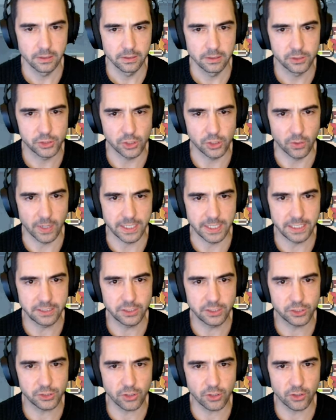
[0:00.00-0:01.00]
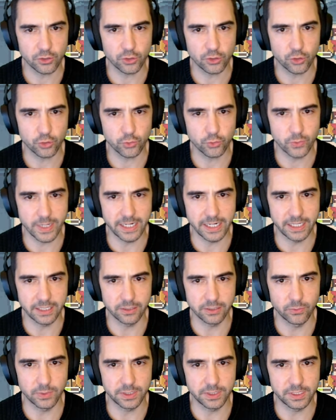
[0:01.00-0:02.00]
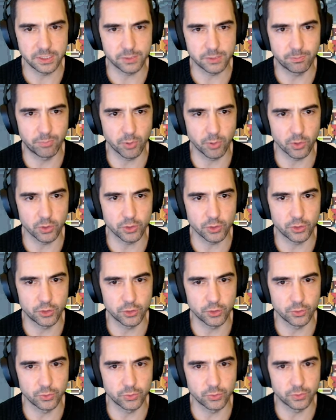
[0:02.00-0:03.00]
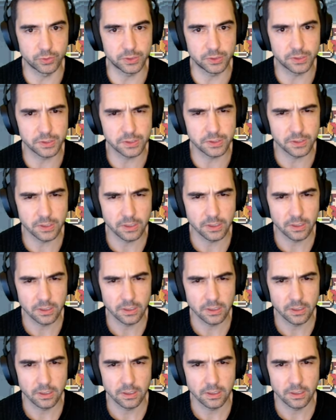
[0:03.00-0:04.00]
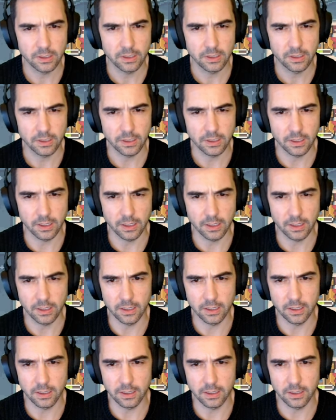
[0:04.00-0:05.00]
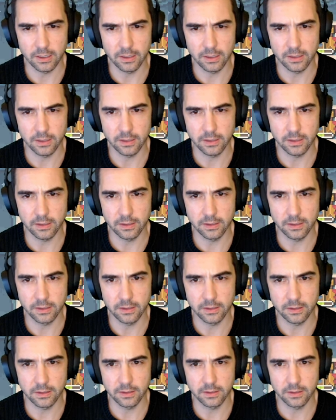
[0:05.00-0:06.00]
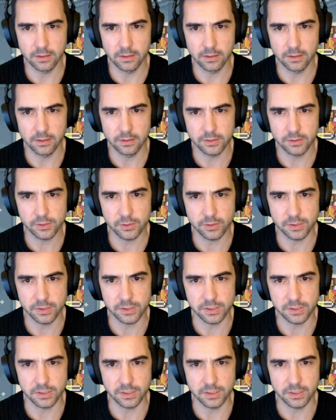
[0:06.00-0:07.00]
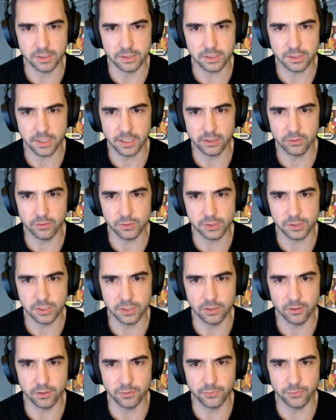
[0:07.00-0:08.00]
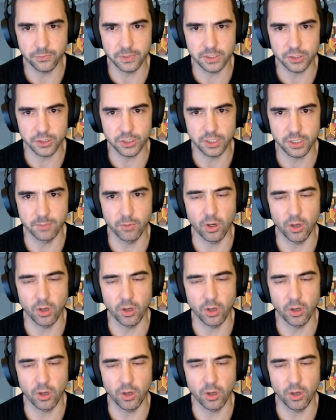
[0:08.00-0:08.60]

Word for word: So I need to start critting with these bird dudes. Uh, so let's see. This guy goes here. Finish him